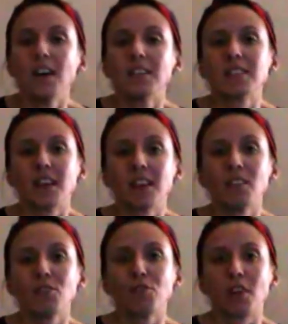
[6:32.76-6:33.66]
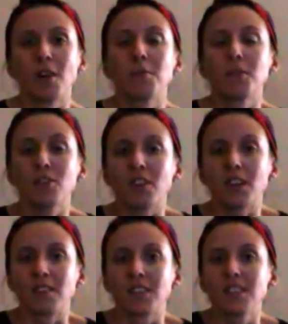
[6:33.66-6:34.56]
Aside from the
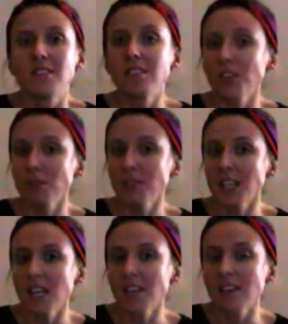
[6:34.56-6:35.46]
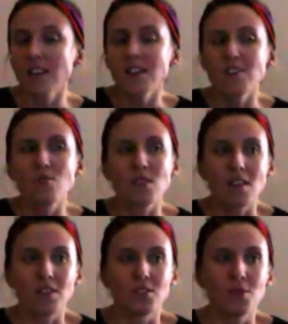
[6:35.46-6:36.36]
ground zero site, you can
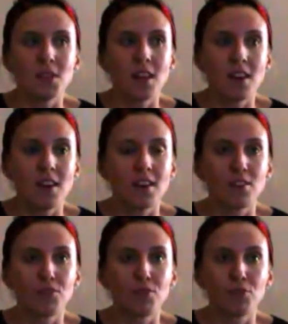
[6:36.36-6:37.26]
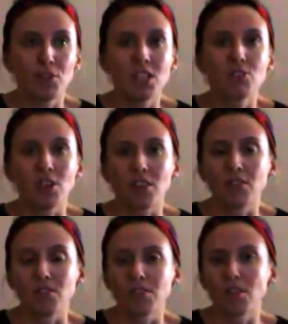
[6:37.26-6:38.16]
also take free
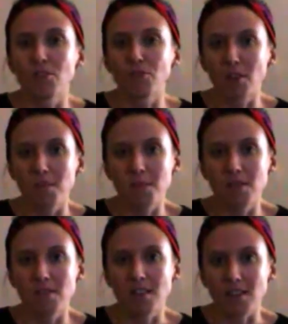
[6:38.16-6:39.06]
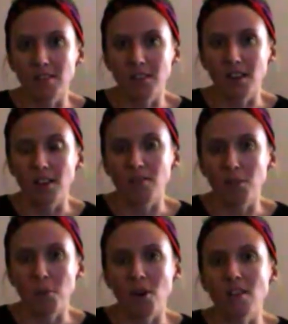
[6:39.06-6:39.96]
shuttles from that site,
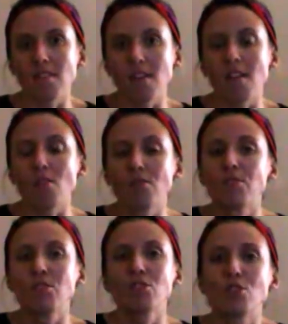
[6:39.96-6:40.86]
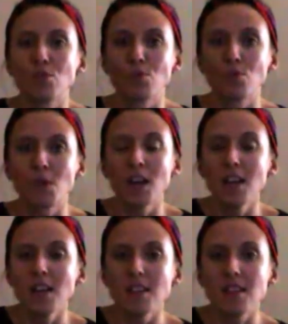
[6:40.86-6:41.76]
from the parking lot, over to
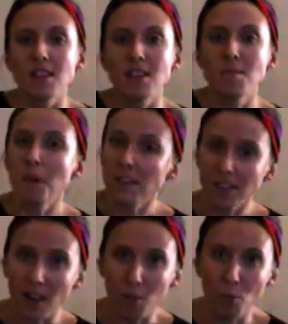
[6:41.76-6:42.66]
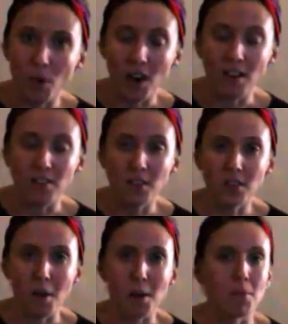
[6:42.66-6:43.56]
the base camp where the
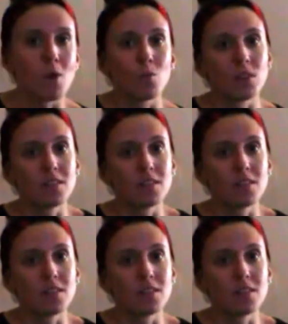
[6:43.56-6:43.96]
atomic bomb